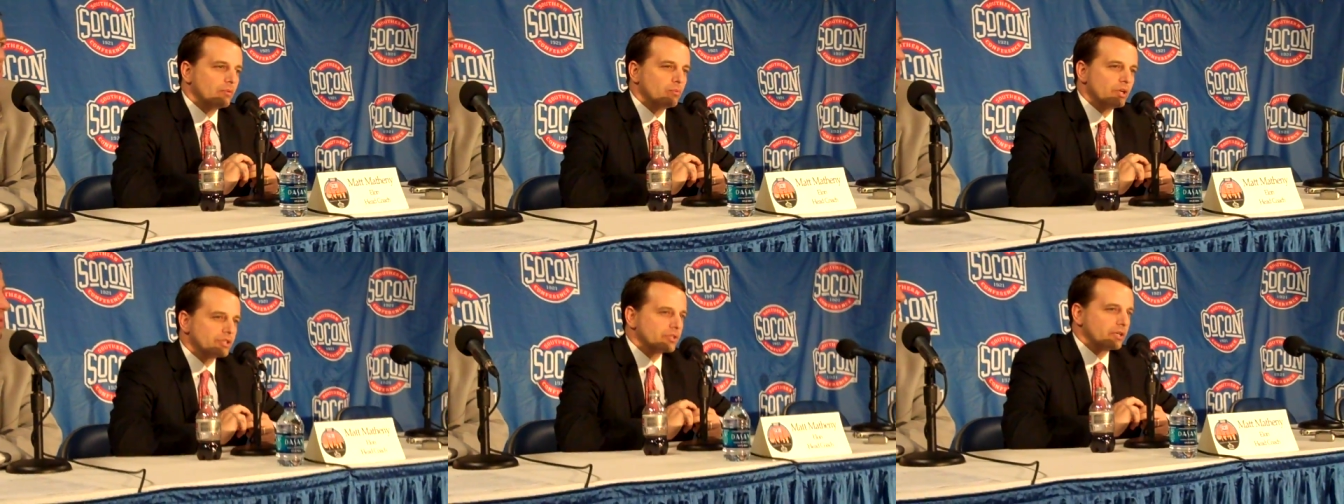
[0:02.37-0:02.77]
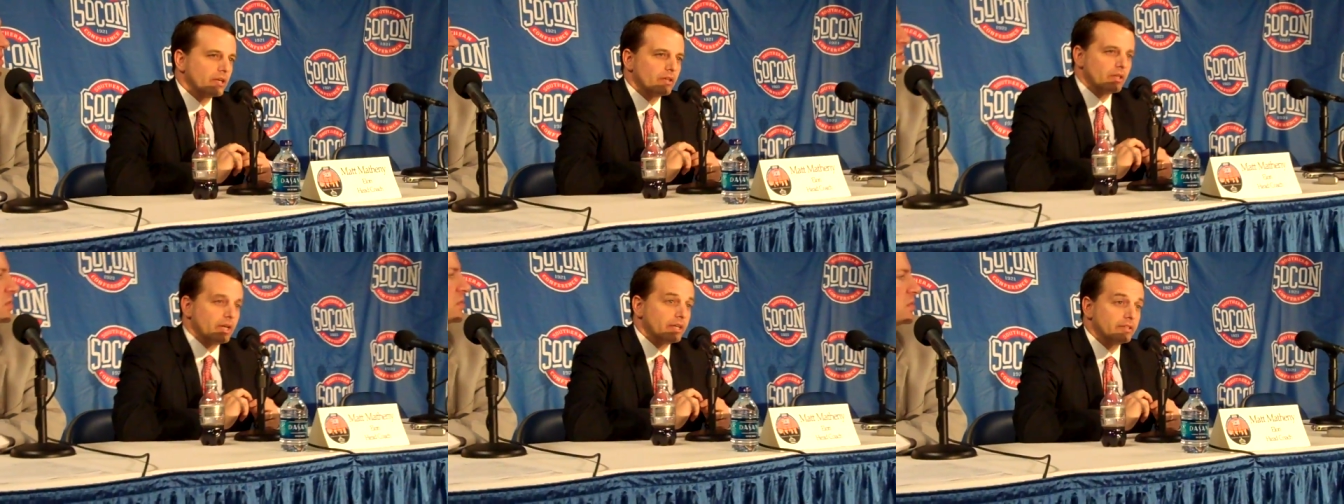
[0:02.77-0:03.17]
Western
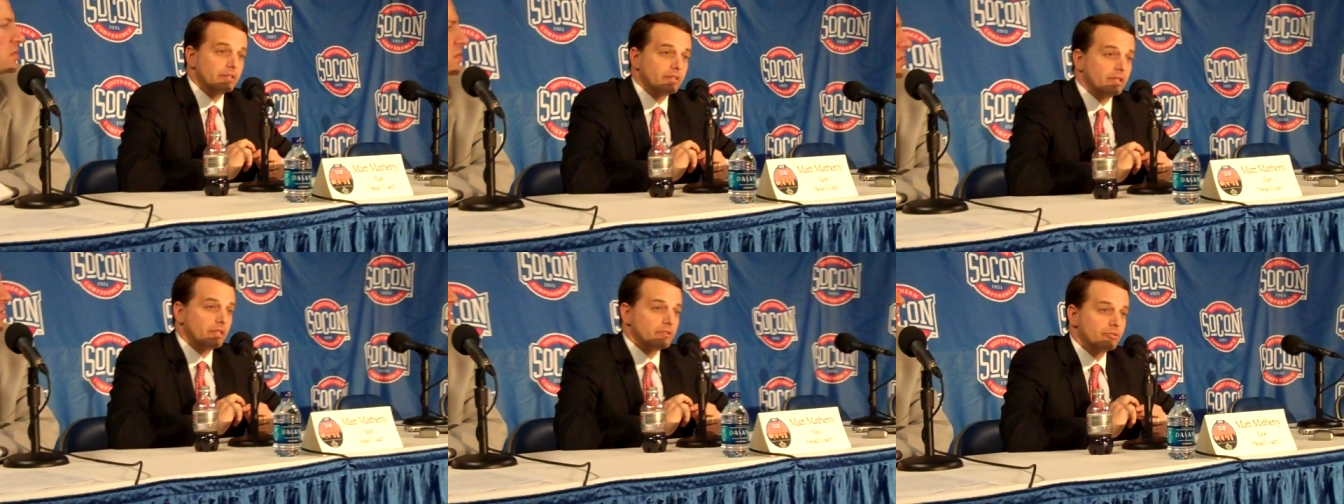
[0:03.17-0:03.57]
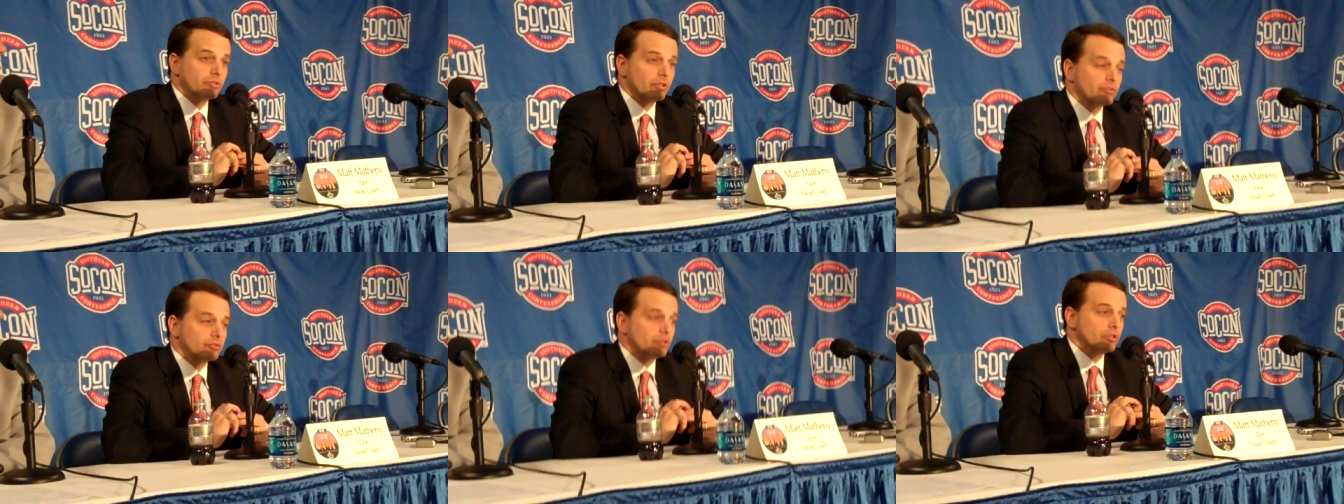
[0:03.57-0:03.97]
Carolina did
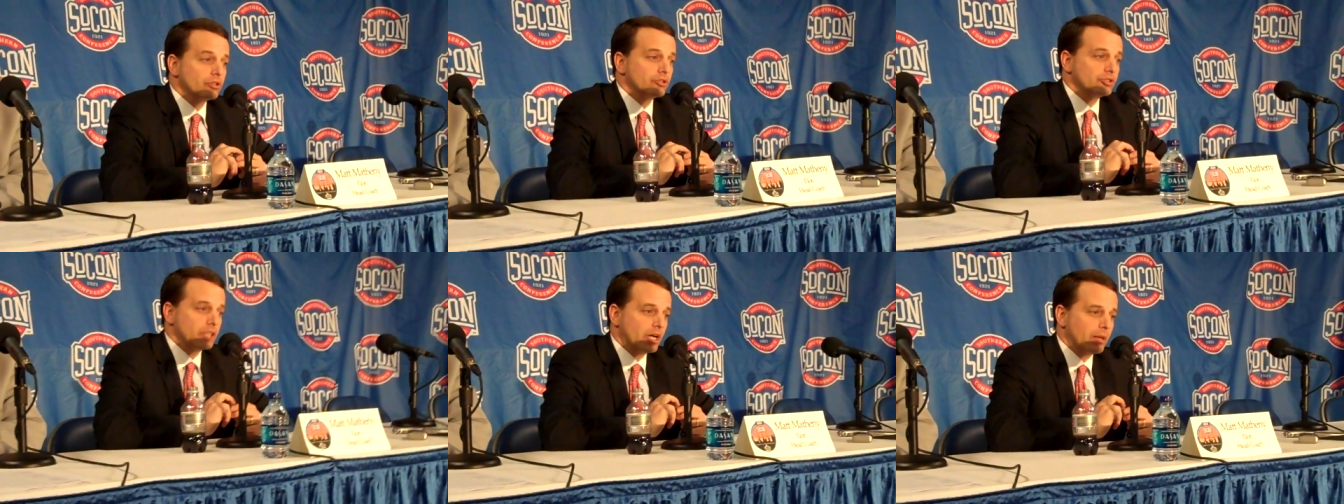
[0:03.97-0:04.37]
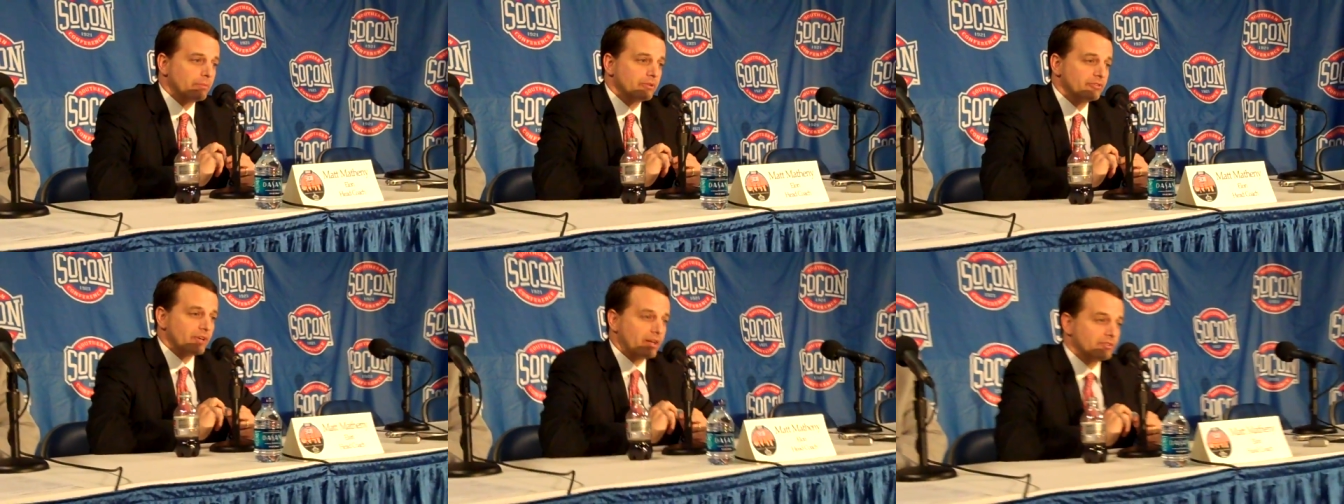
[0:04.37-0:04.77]
as good a
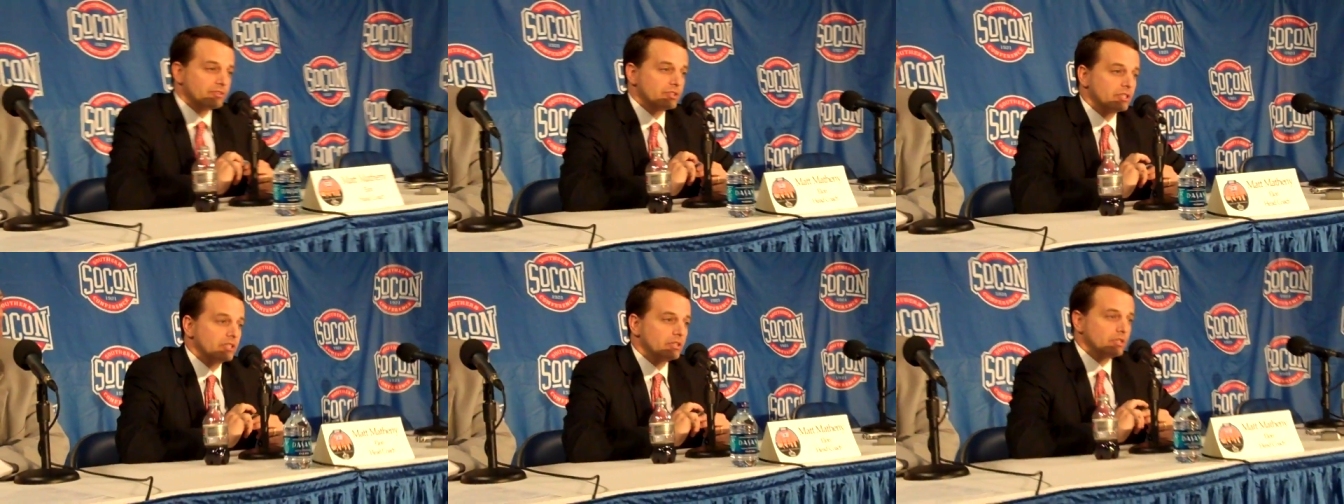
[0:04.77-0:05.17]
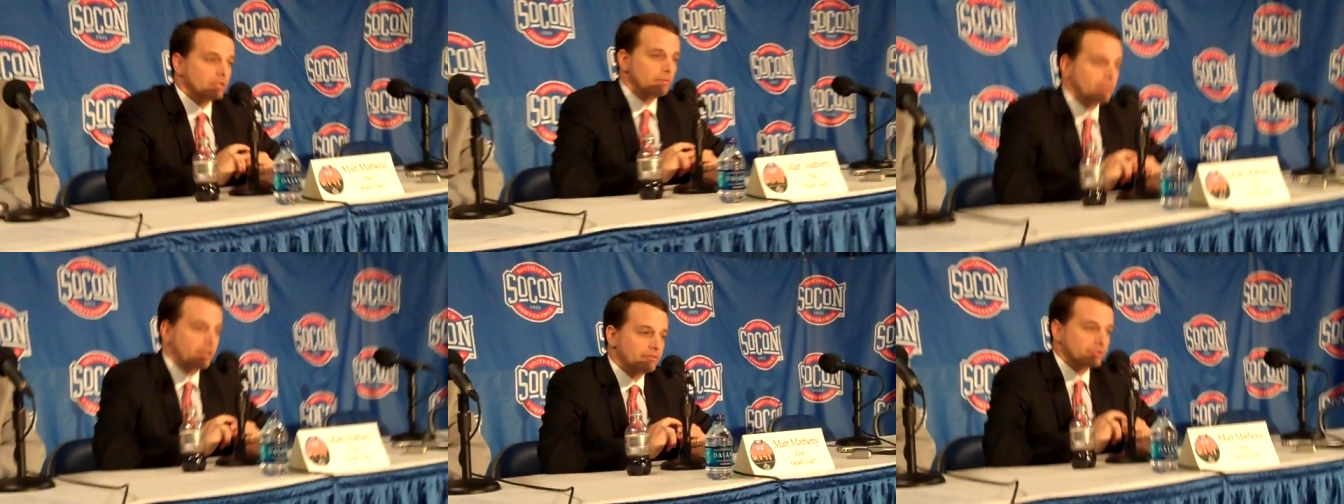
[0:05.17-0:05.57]
job as I've seen them.